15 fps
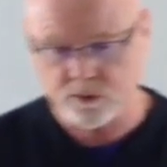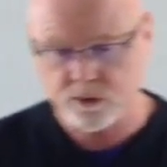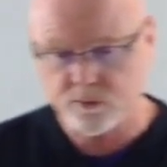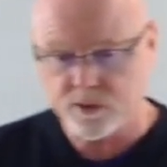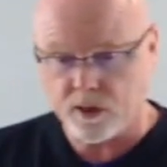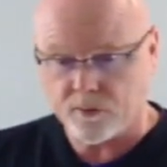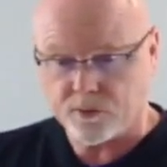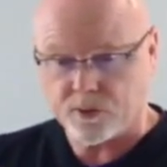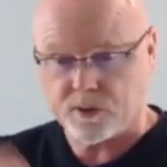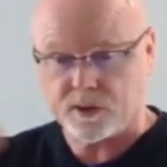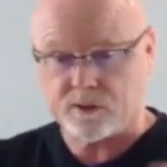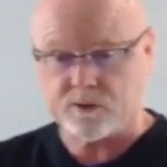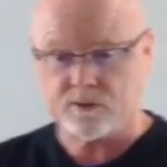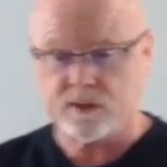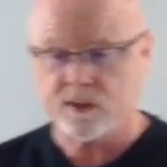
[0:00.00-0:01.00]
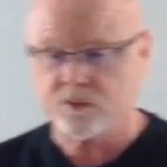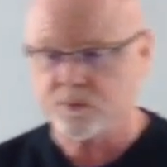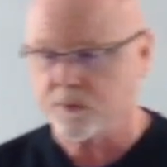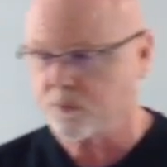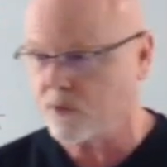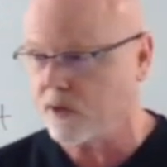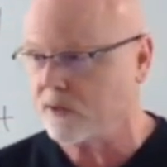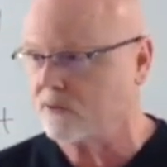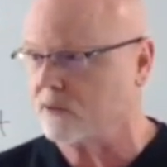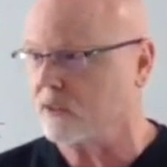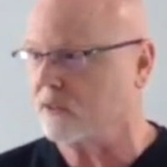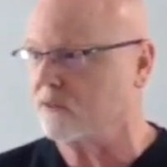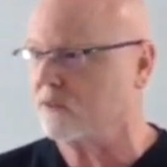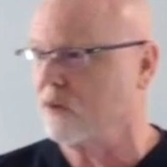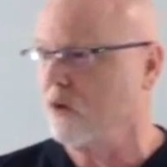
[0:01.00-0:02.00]
you've gone through the assessment
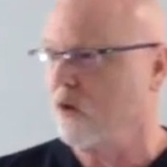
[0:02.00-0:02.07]
process,